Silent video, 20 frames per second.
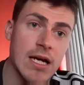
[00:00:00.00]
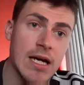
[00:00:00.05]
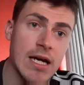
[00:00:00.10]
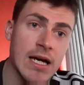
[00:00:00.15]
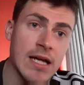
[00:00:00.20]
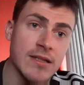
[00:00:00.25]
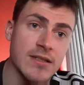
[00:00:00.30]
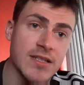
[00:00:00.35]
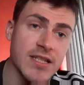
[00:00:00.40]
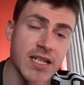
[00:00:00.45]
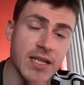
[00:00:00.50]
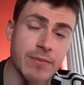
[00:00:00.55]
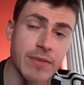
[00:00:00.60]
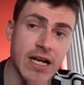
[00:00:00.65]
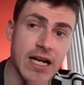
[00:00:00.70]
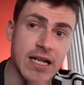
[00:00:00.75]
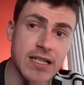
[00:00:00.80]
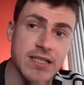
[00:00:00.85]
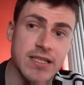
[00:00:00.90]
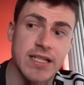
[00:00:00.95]
Anthony
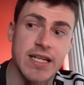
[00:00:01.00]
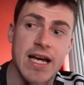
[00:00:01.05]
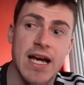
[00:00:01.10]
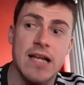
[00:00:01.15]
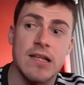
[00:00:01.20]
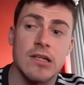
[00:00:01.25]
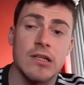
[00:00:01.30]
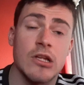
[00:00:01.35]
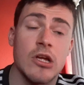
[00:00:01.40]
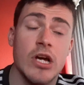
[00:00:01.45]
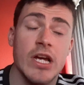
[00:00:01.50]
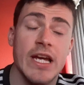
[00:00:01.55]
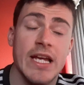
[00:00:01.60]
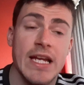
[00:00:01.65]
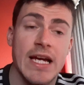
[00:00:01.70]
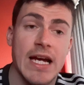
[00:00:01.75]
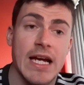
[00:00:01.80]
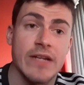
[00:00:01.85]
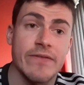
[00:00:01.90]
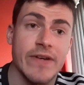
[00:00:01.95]
Martial, a lot of
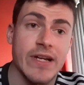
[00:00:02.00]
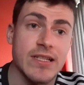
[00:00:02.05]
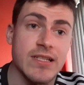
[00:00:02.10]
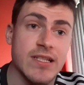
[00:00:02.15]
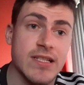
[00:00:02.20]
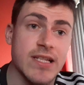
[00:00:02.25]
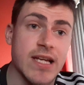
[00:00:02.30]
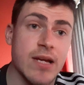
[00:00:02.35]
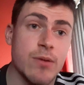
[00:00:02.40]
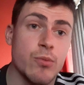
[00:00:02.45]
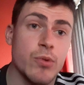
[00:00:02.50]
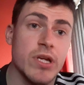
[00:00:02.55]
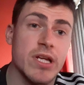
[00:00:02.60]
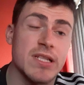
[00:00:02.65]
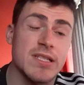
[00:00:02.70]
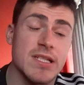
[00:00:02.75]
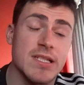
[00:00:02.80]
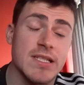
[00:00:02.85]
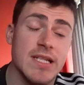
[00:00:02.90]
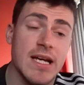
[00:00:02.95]
United fans are saying we need
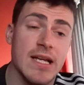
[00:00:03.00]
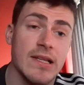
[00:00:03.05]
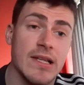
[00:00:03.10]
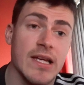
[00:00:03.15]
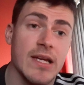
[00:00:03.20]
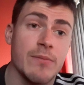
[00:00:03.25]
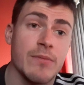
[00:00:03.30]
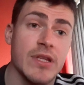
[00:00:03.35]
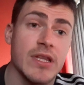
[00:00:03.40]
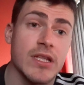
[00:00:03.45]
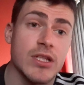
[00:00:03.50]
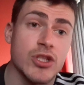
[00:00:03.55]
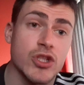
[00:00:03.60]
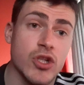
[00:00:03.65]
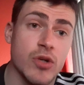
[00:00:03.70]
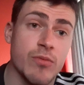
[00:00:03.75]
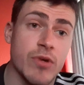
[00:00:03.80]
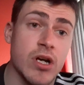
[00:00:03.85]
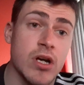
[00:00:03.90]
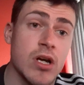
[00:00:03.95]
to sell him in the
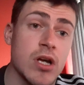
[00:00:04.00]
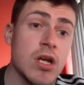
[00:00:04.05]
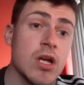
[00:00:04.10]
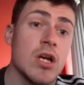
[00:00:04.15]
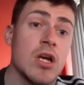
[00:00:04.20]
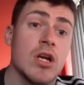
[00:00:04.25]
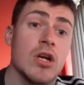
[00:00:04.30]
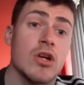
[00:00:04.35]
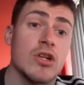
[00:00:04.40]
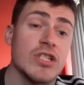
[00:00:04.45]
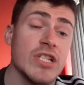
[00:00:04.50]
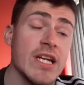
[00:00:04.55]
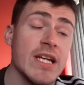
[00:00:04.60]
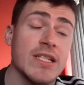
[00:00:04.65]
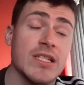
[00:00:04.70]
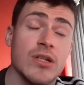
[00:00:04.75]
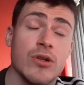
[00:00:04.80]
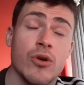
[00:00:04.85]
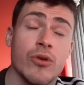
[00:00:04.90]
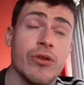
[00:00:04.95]
summer because he
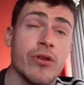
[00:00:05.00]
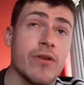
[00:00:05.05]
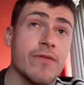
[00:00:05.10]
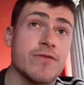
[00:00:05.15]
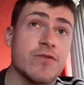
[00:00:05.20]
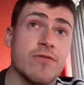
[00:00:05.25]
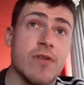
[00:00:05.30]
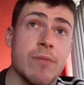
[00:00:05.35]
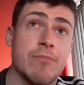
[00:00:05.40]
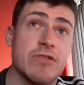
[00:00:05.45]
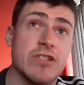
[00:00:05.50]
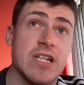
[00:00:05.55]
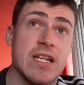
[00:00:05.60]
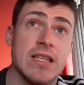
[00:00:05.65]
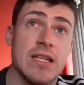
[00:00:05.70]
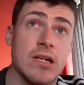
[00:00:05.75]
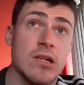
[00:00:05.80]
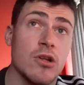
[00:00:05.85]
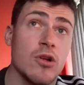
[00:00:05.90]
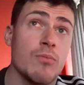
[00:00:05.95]
isn't good enough to represent
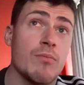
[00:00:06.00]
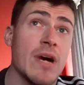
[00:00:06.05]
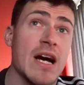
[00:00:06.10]
the club.